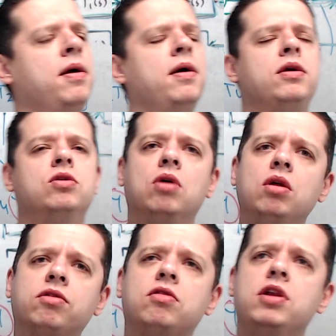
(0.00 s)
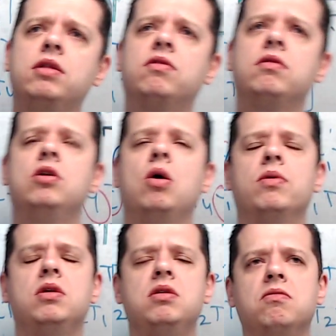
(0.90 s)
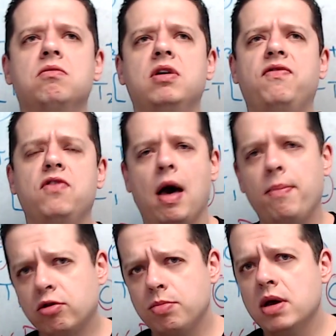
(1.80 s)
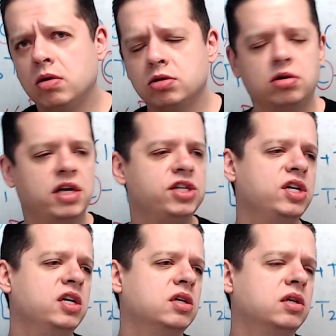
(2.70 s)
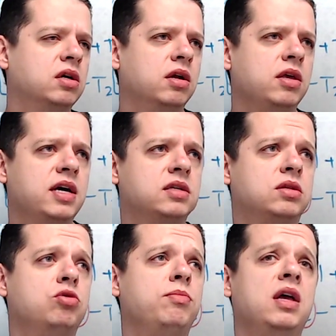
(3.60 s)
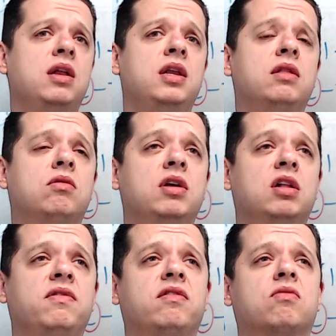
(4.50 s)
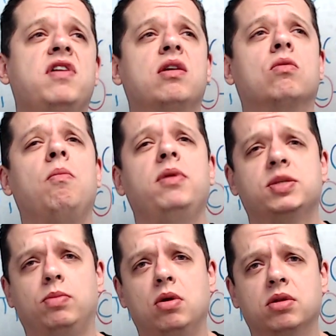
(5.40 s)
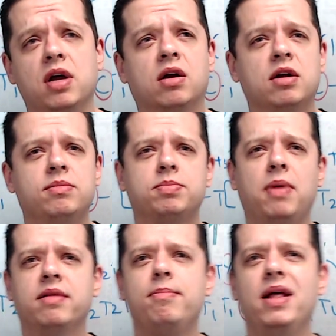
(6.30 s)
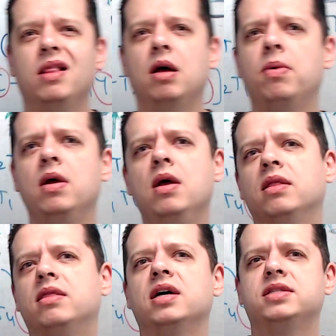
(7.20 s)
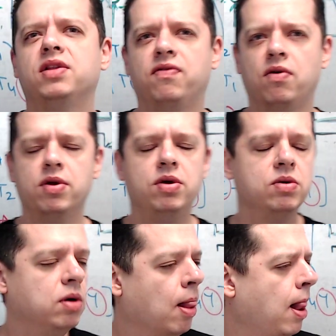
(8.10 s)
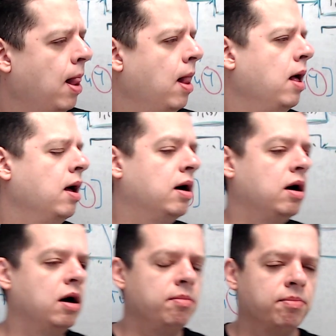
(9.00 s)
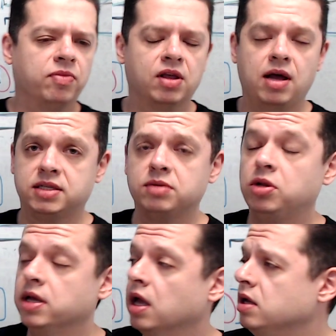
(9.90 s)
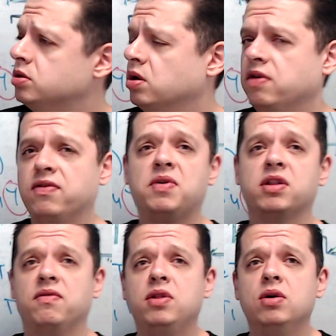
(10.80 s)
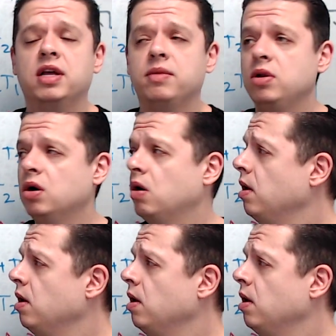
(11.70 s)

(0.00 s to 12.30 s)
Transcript: you don't need, if you happen to be a control engineer, yes, you may need to deal with very complex block diagrams, but MATLAB does it for you. And similarly, so if you want a video, let me know.